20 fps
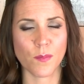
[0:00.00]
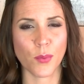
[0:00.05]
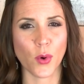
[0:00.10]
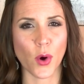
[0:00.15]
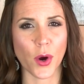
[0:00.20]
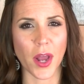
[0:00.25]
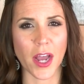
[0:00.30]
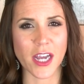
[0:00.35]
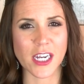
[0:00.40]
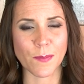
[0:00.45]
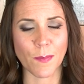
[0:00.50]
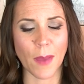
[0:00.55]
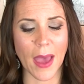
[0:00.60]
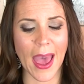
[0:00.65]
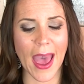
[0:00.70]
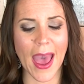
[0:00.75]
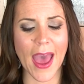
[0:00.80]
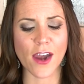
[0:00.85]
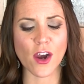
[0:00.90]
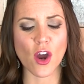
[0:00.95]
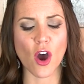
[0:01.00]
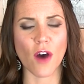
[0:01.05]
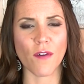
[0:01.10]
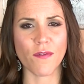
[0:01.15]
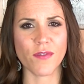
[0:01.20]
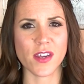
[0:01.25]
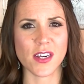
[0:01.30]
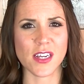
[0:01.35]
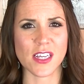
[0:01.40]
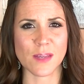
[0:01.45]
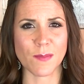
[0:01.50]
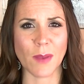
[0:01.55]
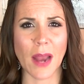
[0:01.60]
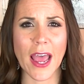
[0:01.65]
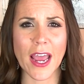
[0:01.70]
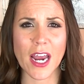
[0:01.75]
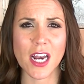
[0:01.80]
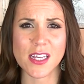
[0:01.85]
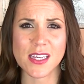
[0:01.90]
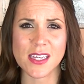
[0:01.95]
product pan off the
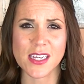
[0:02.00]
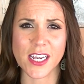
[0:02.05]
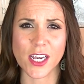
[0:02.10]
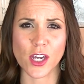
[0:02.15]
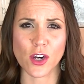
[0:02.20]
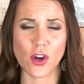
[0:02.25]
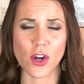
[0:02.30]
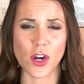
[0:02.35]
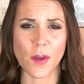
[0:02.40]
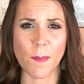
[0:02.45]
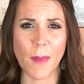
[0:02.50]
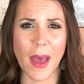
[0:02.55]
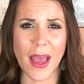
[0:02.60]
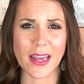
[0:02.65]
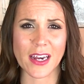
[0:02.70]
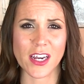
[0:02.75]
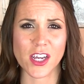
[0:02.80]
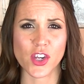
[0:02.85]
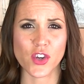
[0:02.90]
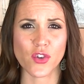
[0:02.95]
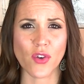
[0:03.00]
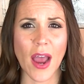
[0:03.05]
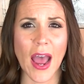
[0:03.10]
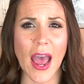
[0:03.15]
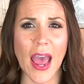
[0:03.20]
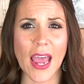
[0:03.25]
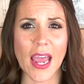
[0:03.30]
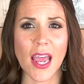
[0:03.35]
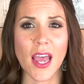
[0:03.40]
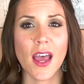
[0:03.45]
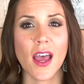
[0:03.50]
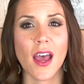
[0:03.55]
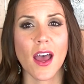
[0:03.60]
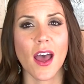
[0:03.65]
display and stick it on a magnet tray